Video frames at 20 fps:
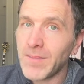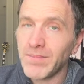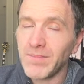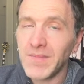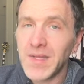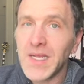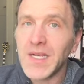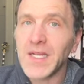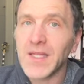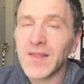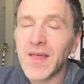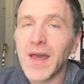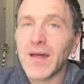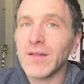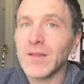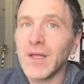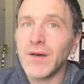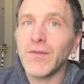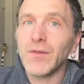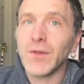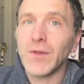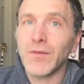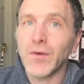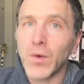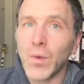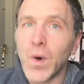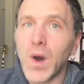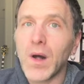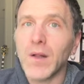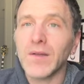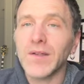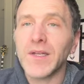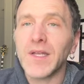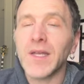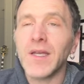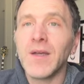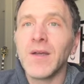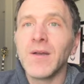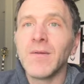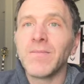meeting that level of
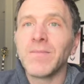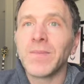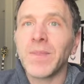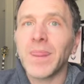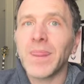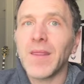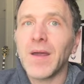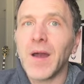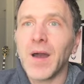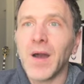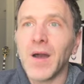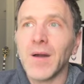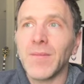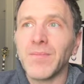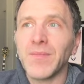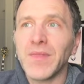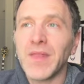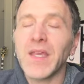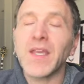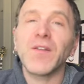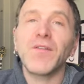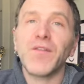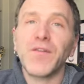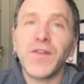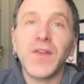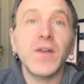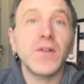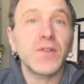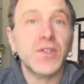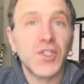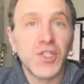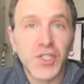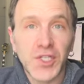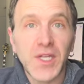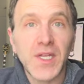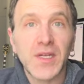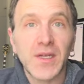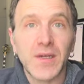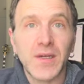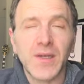quality, they can feel
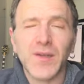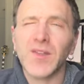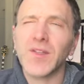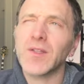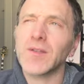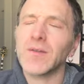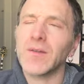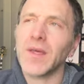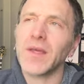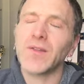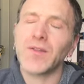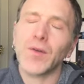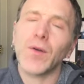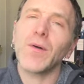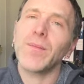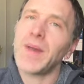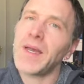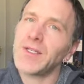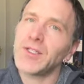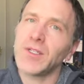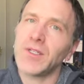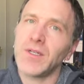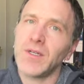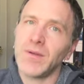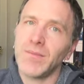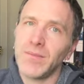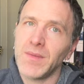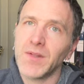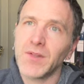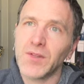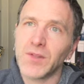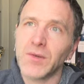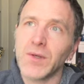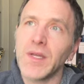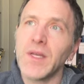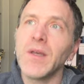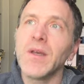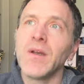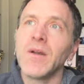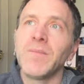cheated. So imagine in a
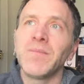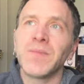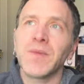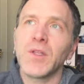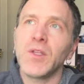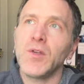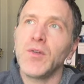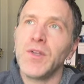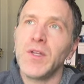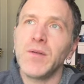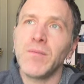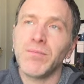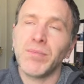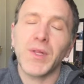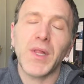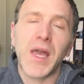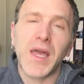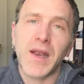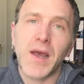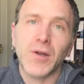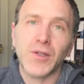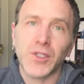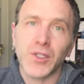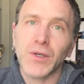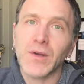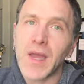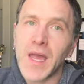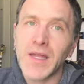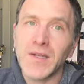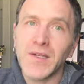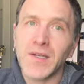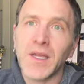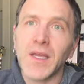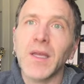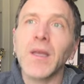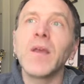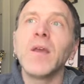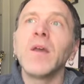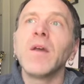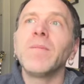mystery, you didn't plan out your
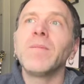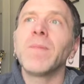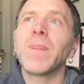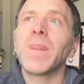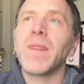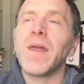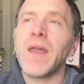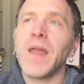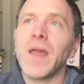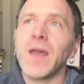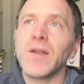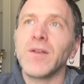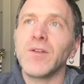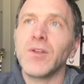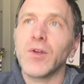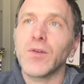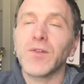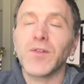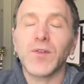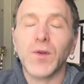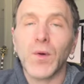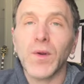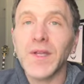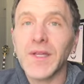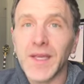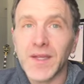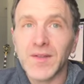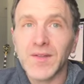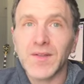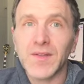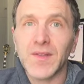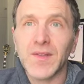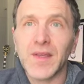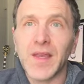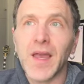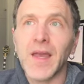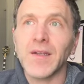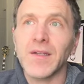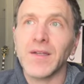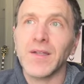ending and your story gets to
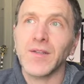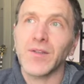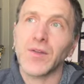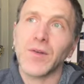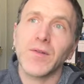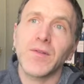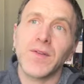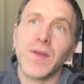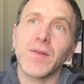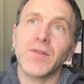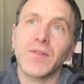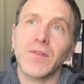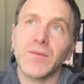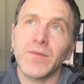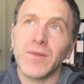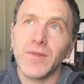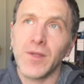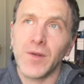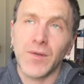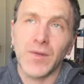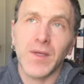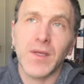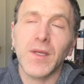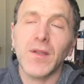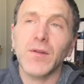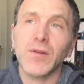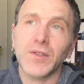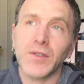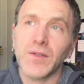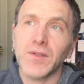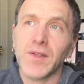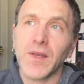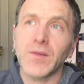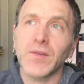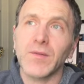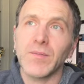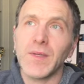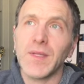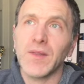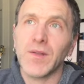the end and it turns out to, the killer turns
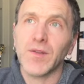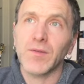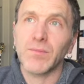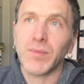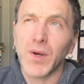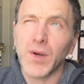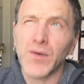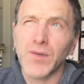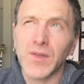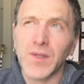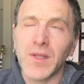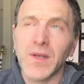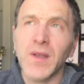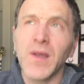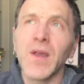out to be this person.